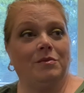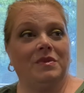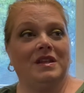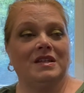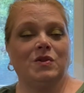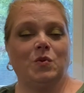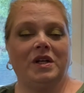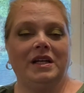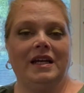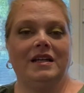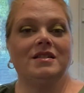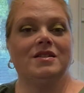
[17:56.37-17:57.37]
This one
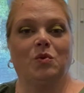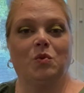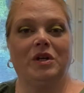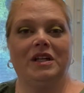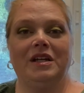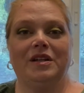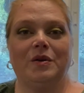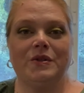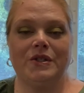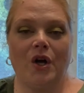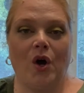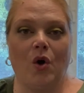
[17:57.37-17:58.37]
hits really close
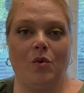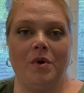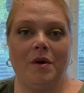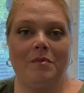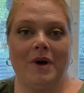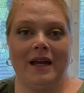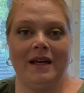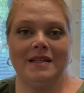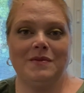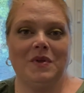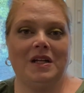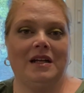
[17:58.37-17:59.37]
to home. My
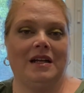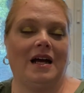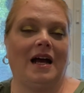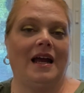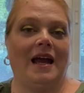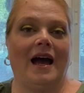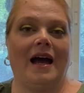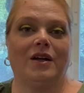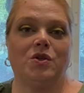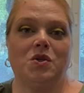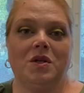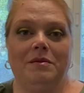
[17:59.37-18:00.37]
husband and I
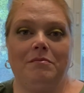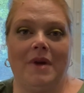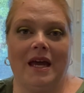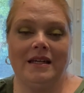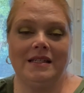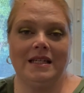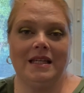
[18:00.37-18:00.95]
actually met